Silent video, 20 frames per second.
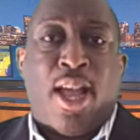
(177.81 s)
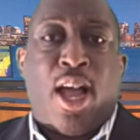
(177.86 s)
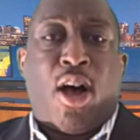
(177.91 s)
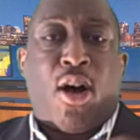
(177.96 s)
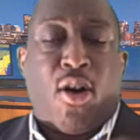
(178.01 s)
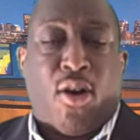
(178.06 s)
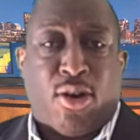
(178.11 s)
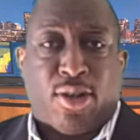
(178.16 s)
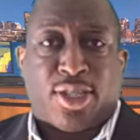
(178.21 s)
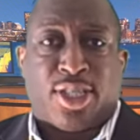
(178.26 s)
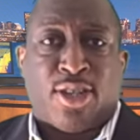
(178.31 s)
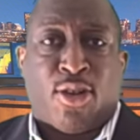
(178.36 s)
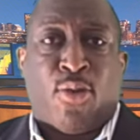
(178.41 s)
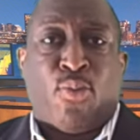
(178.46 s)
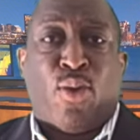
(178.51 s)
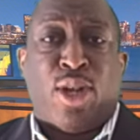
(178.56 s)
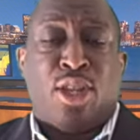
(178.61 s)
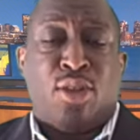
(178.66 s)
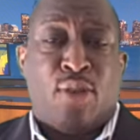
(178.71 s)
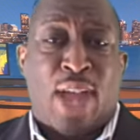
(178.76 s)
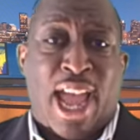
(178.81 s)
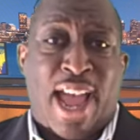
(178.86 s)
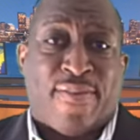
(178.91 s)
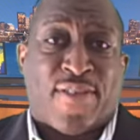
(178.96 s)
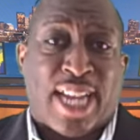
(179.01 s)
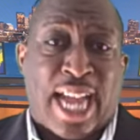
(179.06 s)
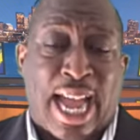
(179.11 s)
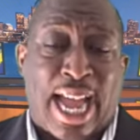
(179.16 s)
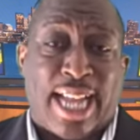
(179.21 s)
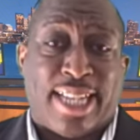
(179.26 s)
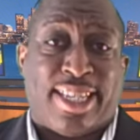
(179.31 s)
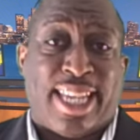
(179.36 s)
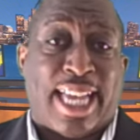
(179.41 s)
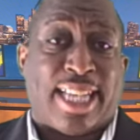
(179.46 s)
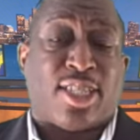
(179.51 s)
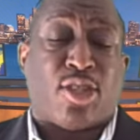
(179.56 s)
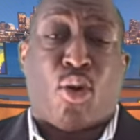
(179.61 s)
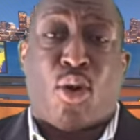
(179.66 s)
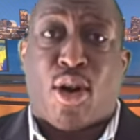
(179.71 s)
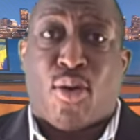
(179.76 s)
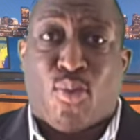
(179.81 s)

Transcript: Also, when you have a contest or a